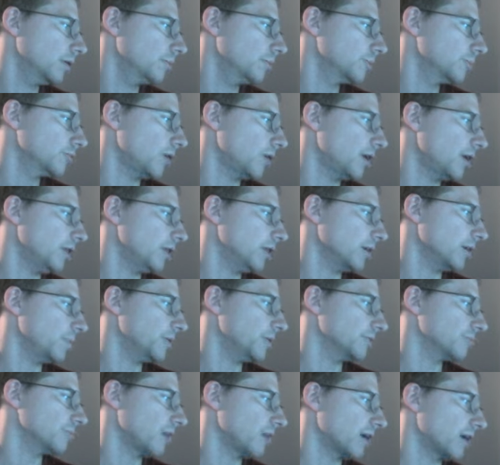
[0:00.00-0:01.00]
trying to look up
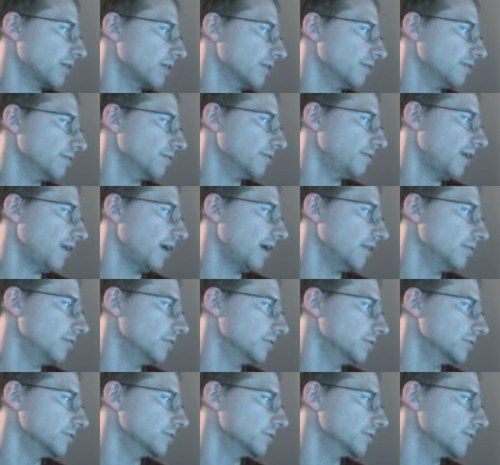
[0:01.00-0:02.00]
his record in
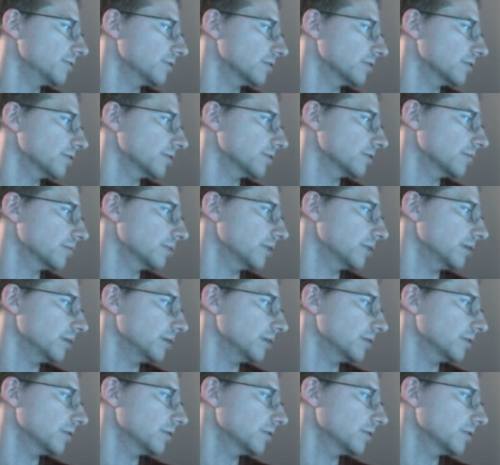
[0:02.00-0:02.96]
finals for his career.